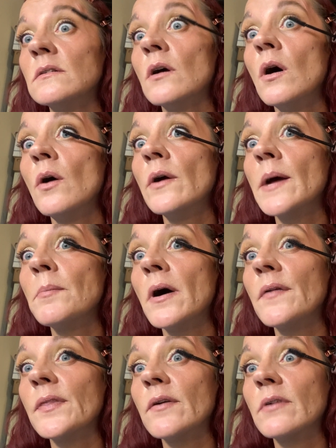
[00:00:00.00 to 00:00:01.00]
Oh, and I
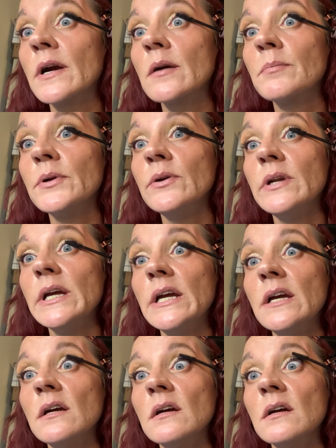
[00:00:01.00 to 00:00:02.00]
bought the Rare
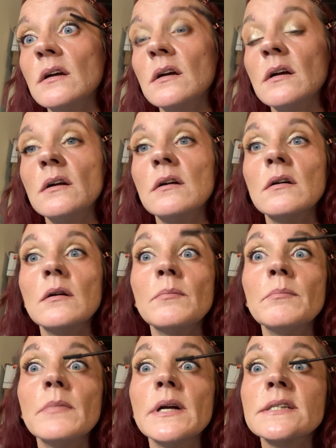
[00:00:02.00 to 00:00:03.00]
Beauty
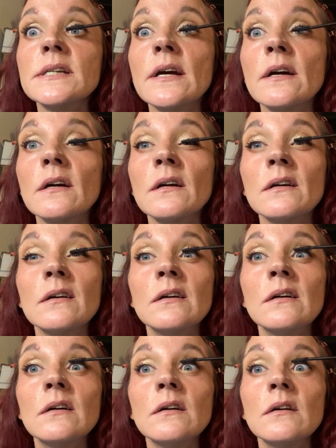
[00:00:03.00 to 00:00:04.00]
mascara.
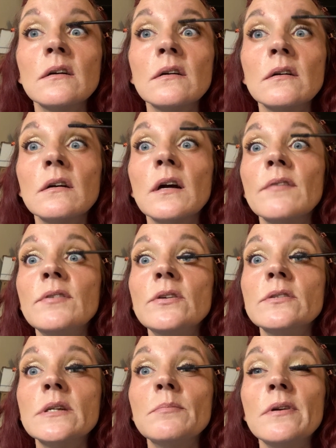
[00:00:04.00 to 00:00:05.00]
I've
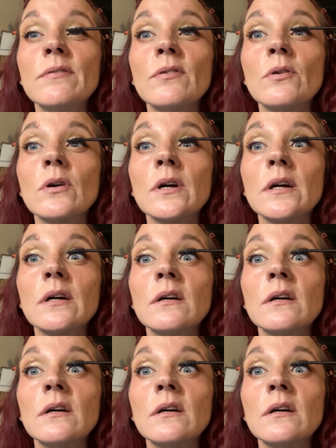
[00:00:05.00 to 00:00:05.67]
used it before.